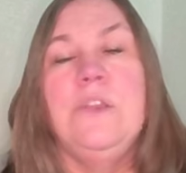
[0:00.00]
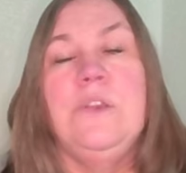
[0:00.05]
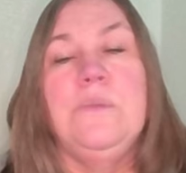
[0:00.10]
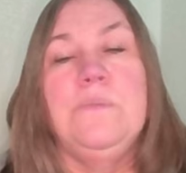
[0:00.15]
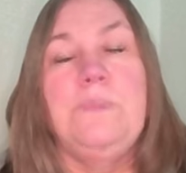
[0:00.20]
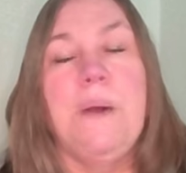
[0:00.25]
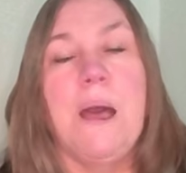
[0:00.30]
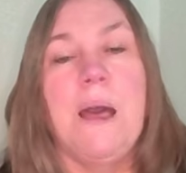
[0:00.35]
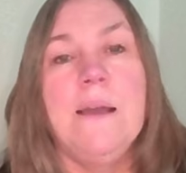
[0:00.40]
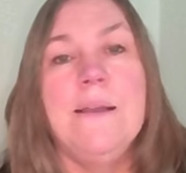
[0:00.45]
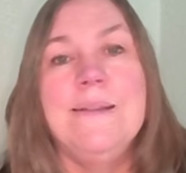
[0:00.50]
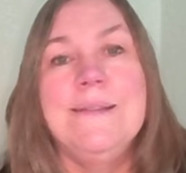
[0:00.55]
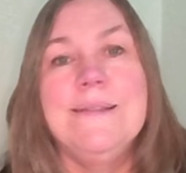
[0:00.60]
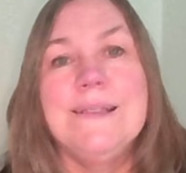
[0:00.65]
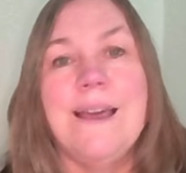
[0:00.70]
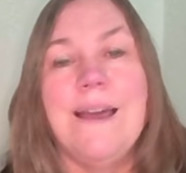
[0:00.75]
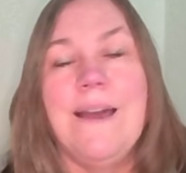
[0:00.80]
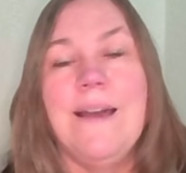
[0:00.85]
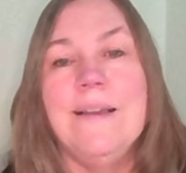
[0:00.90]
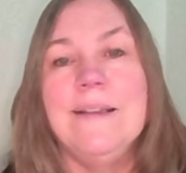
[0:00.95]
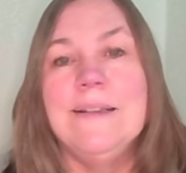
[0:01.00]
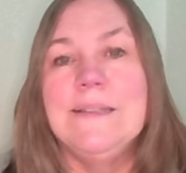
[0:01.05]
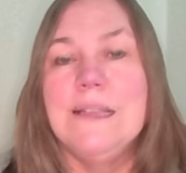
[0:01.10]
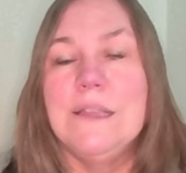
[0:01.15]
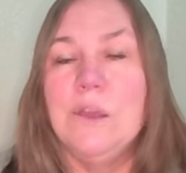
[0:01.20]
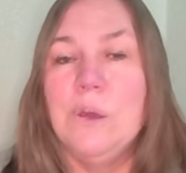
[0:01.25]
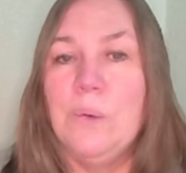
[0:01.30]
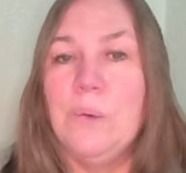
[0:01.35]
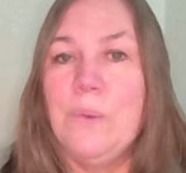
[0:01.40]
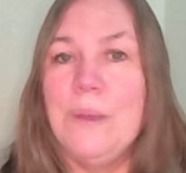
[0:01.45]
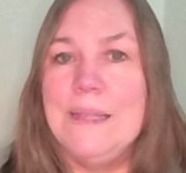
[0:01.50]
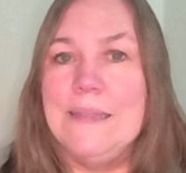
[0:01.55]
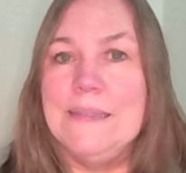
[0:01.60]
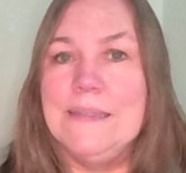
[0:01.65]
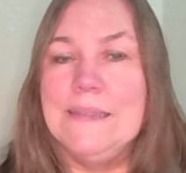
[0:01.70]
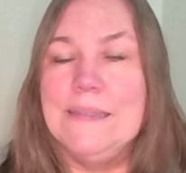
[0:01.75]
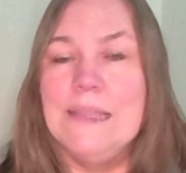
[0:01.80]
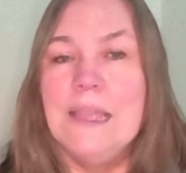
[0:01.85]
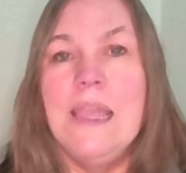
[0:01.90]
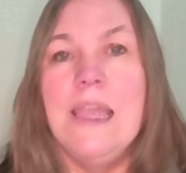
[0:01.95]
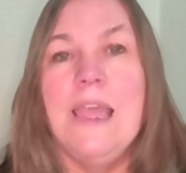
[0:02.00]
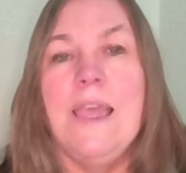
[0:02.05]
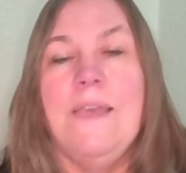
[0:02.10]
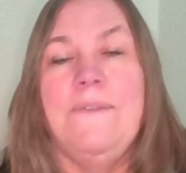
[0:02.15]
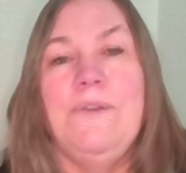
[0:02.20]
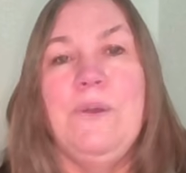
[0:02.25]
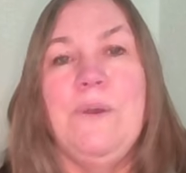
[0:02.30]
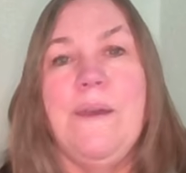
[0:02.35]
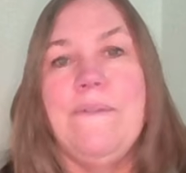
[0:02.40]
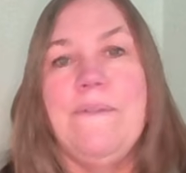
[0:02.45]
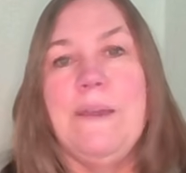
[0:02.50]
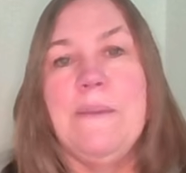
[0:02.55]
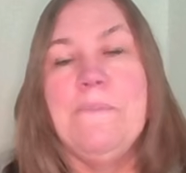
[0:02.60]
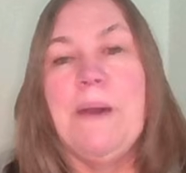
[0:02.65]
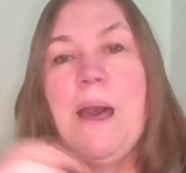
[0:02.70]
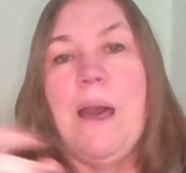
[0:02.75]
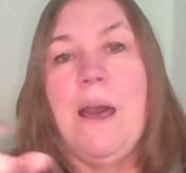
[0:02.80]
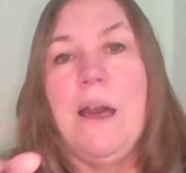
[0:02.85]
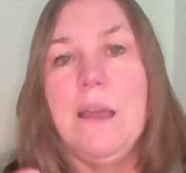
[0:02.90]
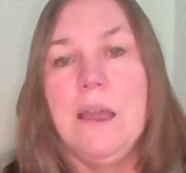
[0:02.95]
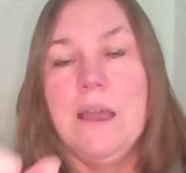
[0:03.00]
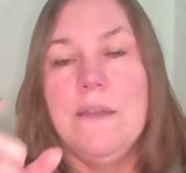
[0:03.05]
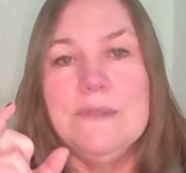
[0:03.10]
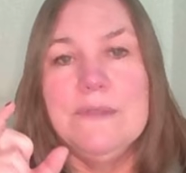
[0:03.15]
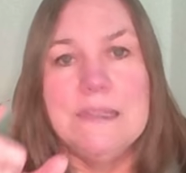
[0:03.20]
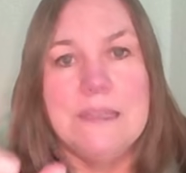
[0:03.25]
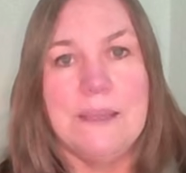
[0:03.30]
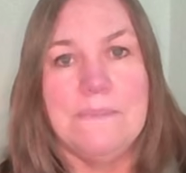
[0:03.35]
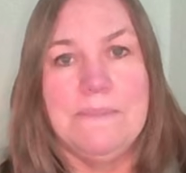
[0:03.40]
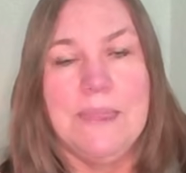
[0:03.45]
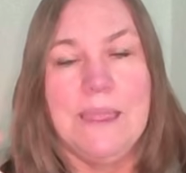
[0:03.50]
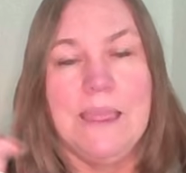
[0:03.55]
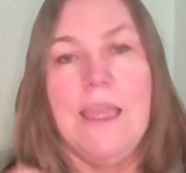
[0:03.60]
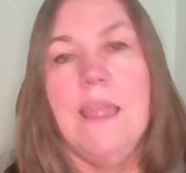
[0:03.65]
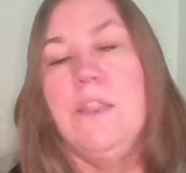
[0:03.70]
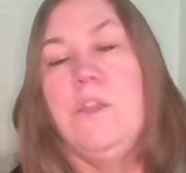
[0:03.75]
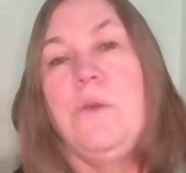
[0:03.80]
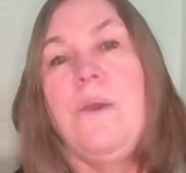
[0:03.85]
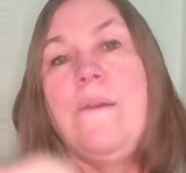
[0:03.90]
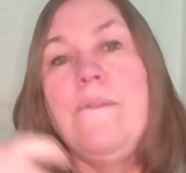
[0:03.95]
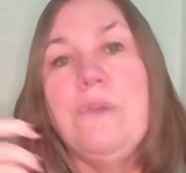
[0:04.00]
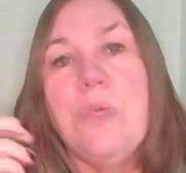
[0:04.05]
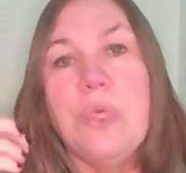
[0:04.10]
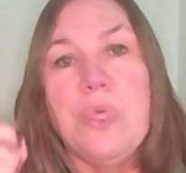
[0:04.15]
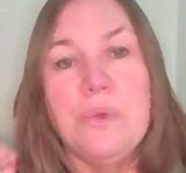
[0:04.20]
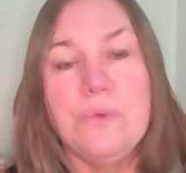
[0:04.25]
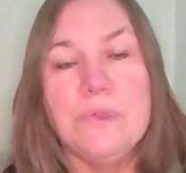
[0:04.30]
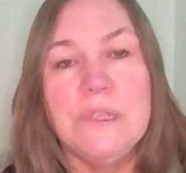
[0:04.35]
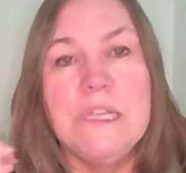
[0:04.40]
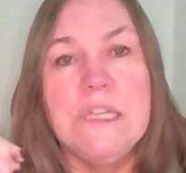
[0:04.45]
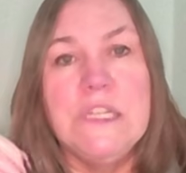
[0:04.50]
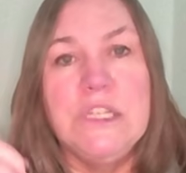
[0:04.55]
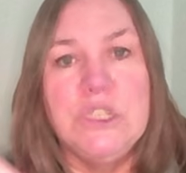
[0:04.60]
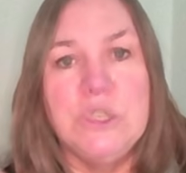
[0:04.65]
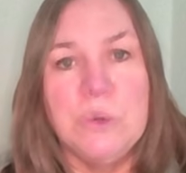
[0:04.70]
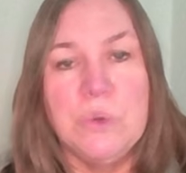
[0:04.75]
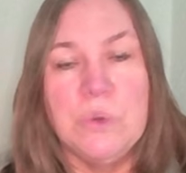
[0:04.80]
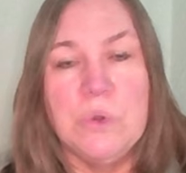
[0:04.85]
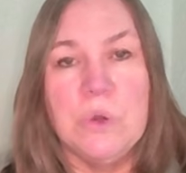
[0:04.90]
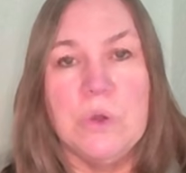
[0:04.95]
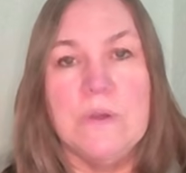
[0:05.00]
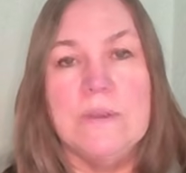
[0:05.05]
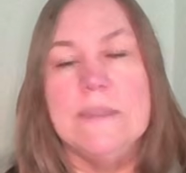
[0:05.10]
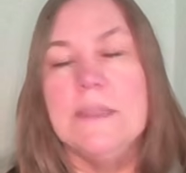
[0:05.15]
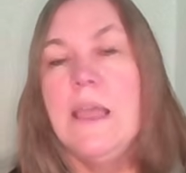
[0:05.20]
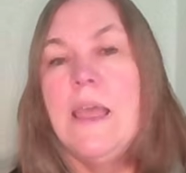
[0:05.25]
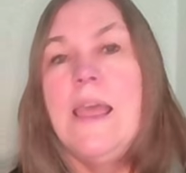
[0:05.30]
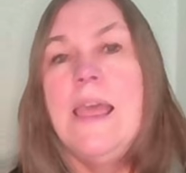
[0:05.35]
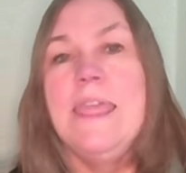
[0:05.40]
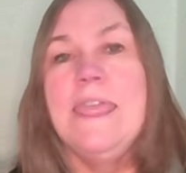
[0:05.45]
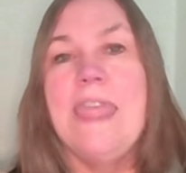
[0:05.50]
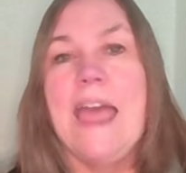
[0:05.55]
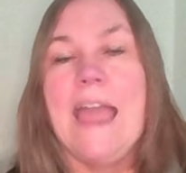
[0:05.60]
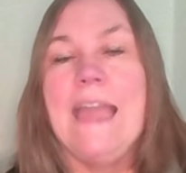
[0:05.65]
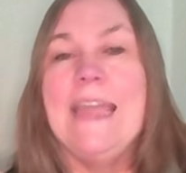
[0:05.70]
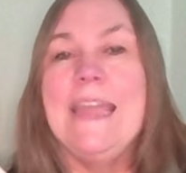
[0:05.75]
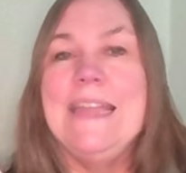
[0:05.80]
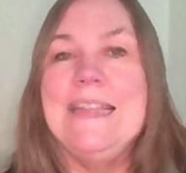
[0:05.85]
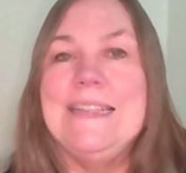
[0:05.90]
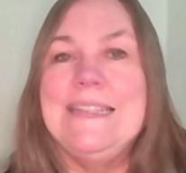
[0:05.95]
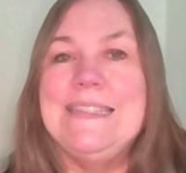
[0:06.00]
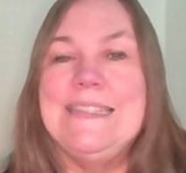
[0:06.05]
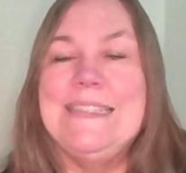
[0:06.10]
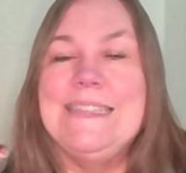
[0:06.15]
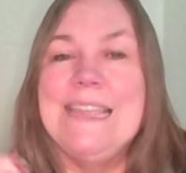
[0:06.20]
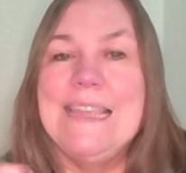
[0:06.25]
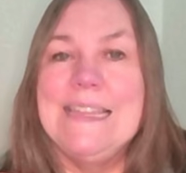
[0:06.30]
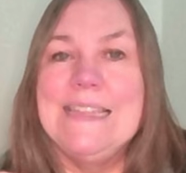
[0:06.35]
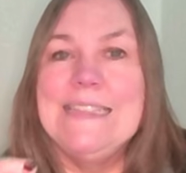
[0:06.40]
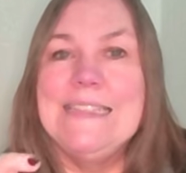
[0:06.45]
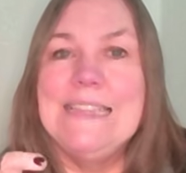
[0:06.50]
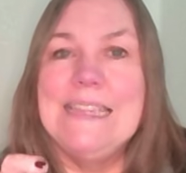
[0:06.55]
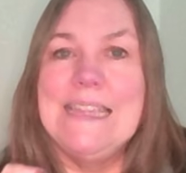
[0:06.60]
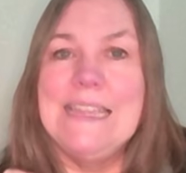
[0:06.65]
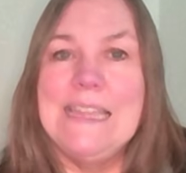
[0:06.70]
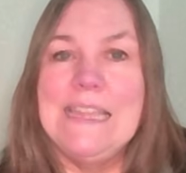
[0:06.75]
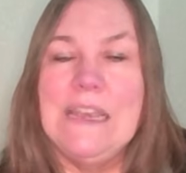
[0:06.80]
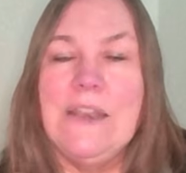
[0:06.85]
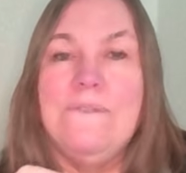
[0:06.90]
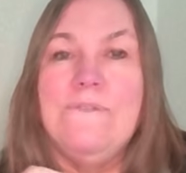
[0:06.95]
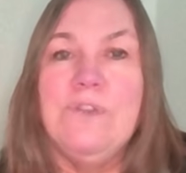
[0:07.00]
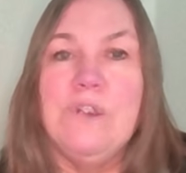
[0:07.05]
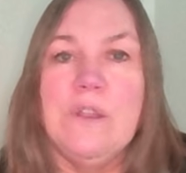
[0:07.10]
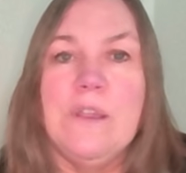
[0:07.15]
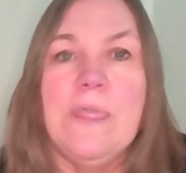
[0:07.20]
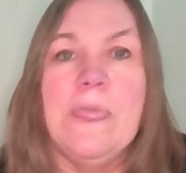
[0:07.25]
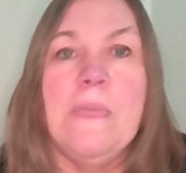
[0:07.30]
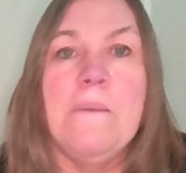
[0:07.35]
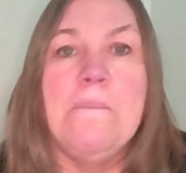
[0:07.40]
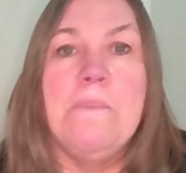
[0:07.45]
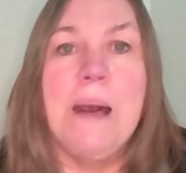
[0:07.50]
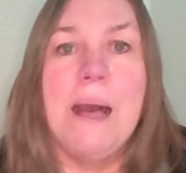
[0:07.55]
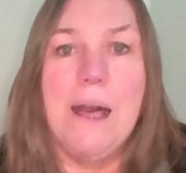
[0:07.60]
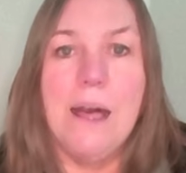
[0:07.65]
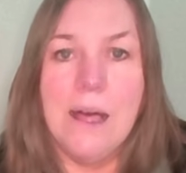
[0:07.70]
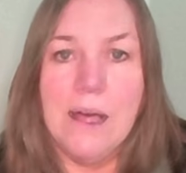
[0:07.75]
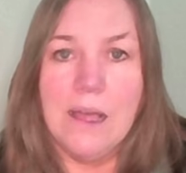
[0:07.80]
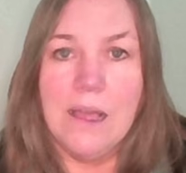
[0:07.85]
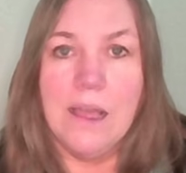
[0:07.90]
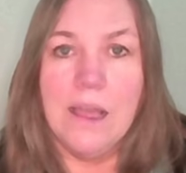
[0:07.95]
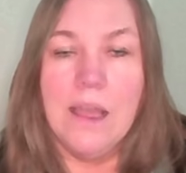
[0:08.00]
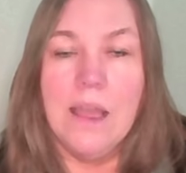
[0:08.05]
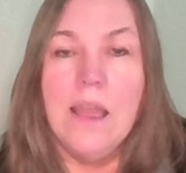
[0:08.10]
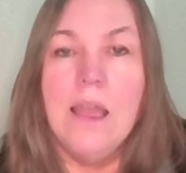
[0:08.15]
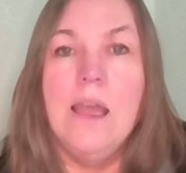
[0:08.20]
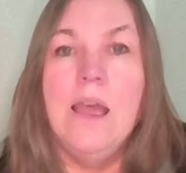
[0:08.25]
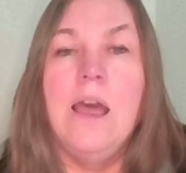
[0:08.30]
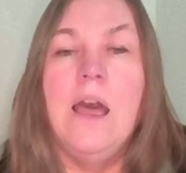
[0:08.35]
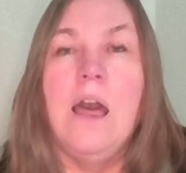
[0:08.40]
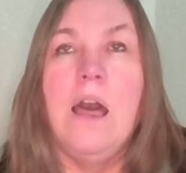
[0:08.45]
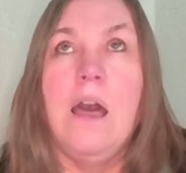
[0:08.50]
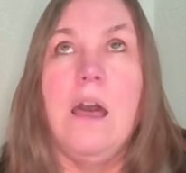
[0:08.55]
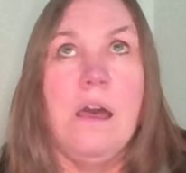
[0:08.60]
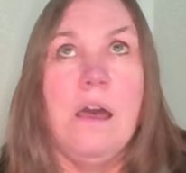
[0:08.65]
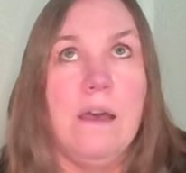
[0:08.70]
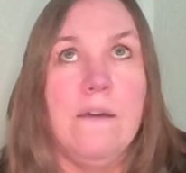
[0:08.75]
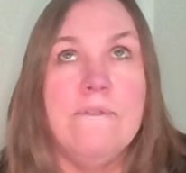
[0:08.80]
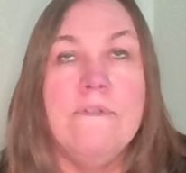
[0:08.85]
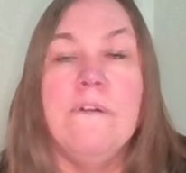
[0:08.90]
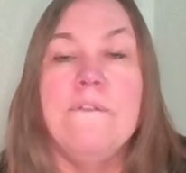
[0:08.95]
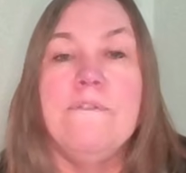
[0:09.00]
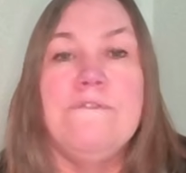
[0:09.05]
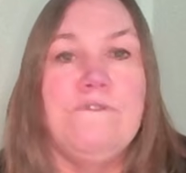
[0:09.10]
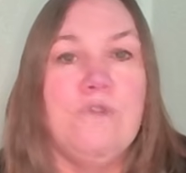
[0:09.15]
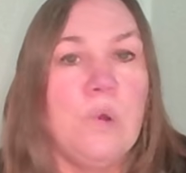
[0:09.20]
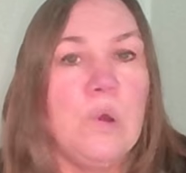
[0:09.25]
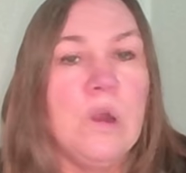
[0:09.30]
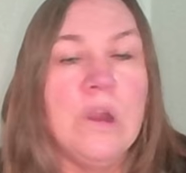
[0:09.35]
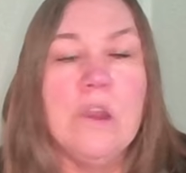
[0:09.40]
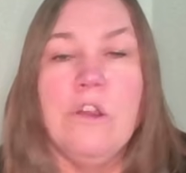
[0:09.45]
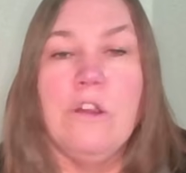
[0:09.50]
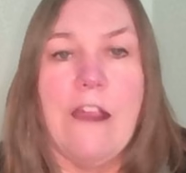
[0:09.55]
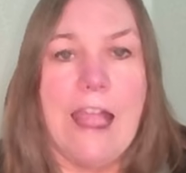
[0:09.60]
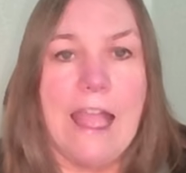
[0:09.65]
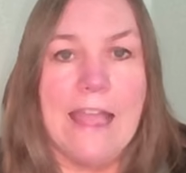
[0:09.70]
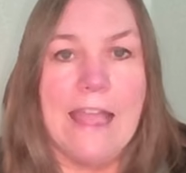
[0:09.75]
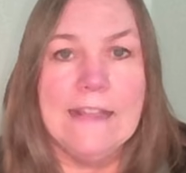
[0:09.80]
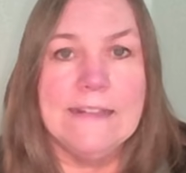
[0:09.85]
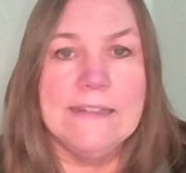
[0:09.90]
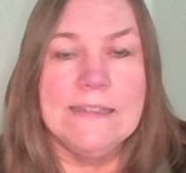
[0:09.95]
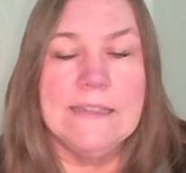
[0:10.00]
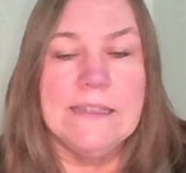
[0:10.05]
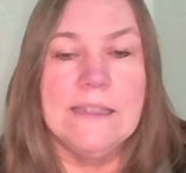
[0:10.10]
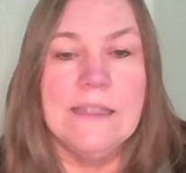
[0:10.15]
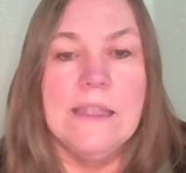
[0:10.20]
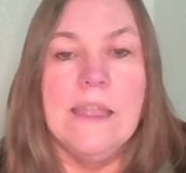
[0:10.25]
Pungs, kongs, and quints. If you have a pung of something and you have 3 jokers, that can stand in for the pung of 4 cracks.